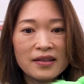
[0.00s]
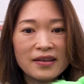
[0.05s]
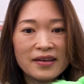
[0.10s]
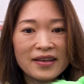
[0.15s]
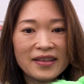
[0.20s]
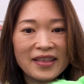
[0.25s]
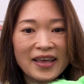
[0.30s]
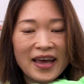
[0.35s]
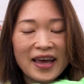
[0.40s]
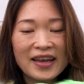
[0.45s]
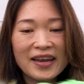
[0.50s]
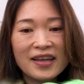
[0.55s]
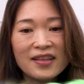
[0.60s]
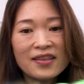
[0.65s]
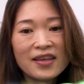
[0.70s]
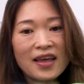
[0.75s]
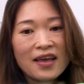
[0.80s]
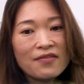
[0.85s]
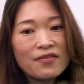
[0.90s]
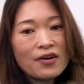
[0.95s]
Look at that.
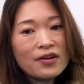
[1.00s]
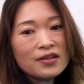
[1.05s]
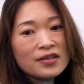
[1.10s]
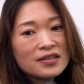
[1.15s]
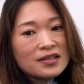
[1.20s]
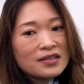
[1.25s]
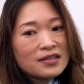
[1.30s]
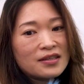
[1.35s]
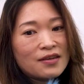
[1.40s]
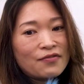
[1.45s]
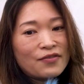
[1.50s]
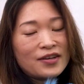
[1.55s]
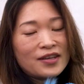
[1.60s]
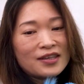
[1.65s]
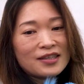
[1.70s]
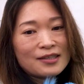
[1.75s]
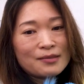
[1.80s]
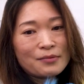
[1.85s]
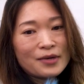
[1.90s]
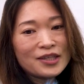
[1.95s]
And they have all these different
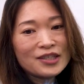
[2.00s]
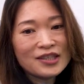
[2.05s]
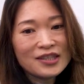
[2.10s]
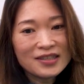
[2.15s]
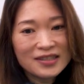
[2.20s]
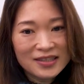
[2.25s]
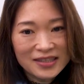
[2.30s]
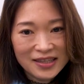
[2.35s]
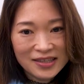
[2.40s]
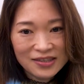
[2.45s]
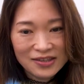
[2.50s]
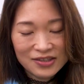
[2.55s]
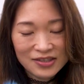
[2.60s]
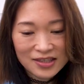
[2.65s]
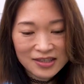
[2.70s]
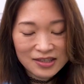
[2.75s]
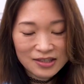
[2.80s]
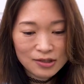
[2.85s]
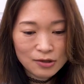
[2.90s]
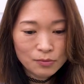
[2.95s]
expressions and they're
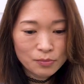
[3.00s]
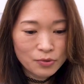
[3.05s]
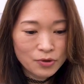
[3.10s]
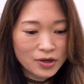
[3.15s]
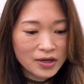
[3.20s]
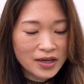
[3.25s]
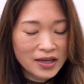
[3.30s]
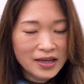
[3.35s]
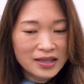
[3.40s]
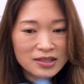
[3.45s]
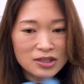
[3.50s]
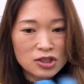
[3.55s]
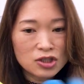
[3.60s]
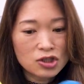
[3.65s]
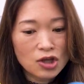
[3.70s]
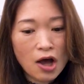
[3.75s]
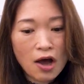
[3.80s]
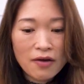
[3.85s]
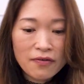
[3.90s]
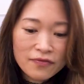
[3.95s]
just so pretty and
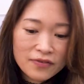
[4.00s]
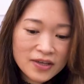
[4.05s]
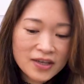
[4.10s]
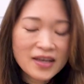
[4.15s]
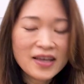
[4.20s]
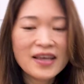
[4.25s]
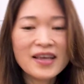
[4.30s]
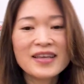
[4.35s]
soft.